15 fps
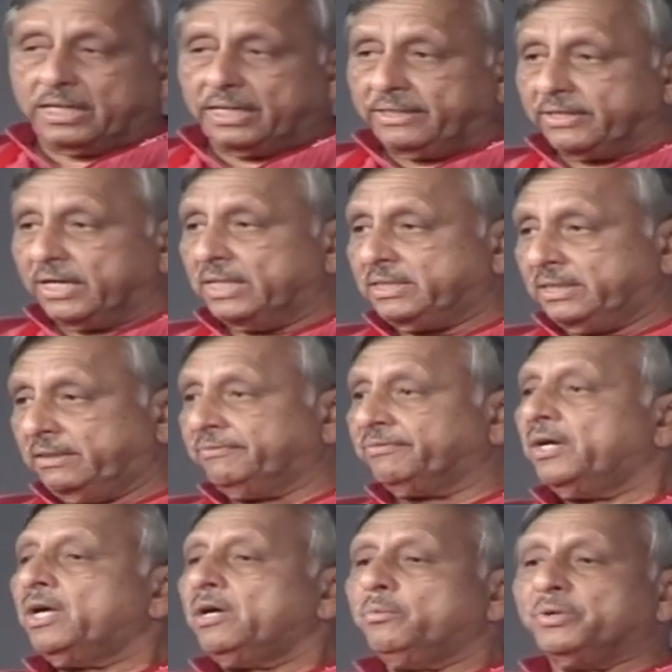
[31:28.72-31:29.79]
and Rajiv,
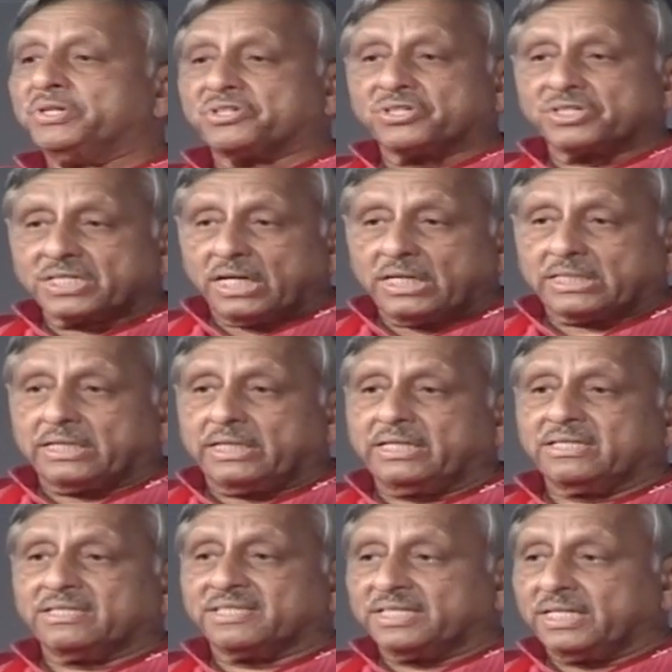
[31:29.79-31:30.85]
which resulted
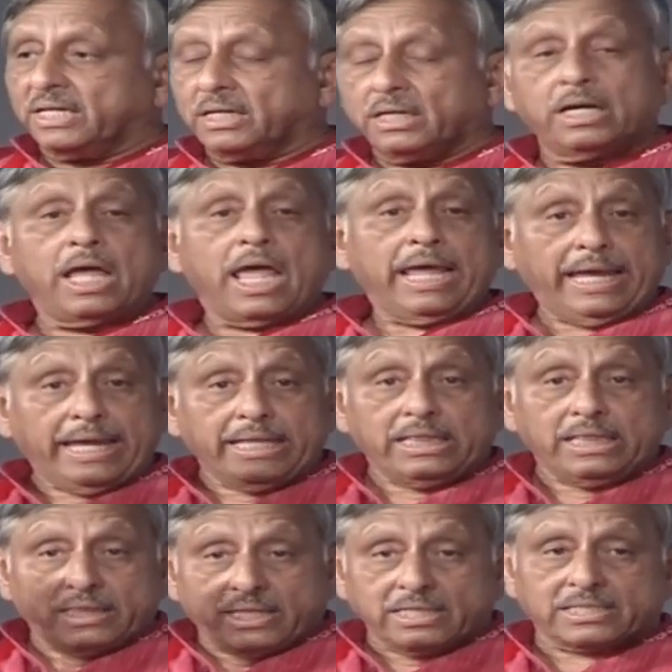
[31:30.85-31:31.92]
in Zia
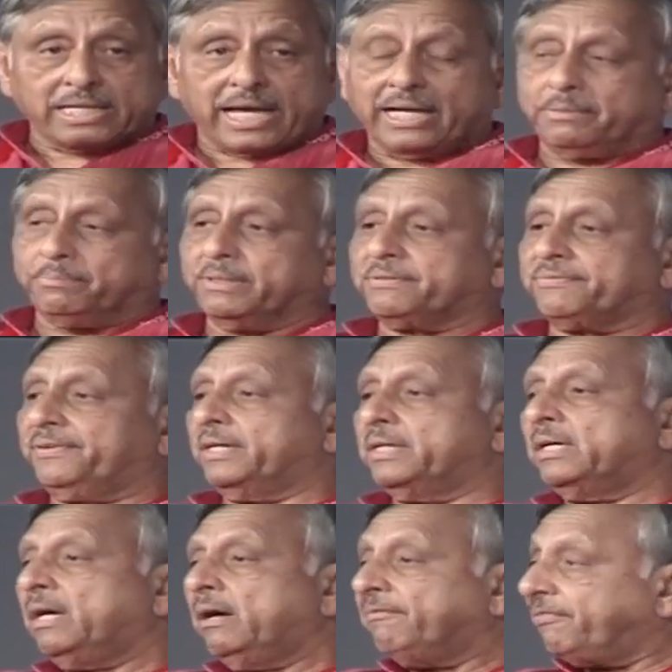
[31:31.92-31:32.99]
in this atmosphere,
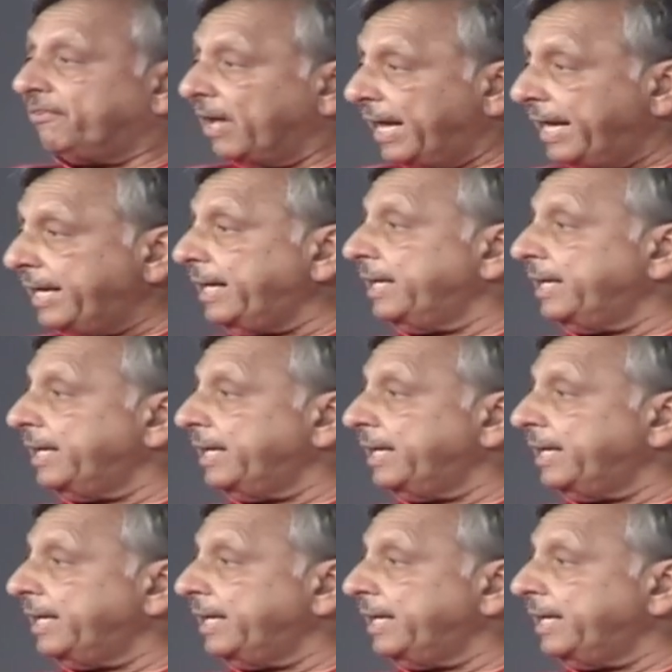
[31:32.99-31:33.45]
flying